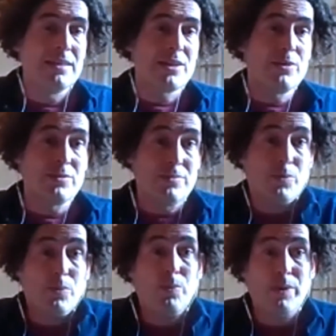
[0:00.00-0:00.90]
So
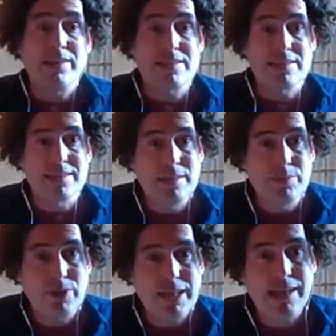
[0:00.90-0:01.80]
with us as a team,
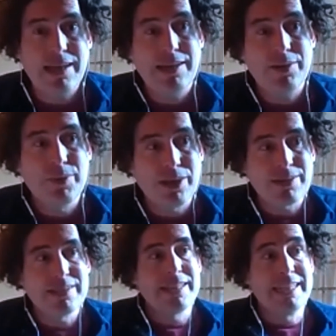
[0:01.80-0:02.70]
we are
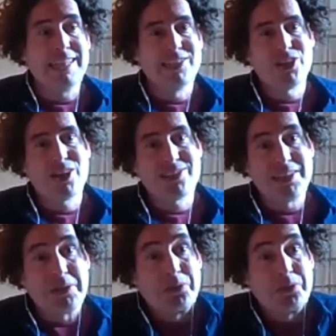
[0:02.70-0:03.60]
in charge
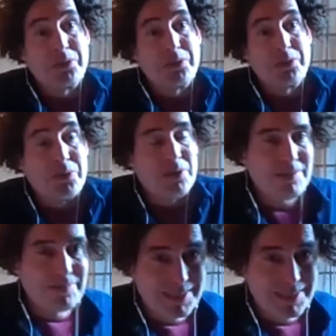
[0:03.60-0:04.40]
and control.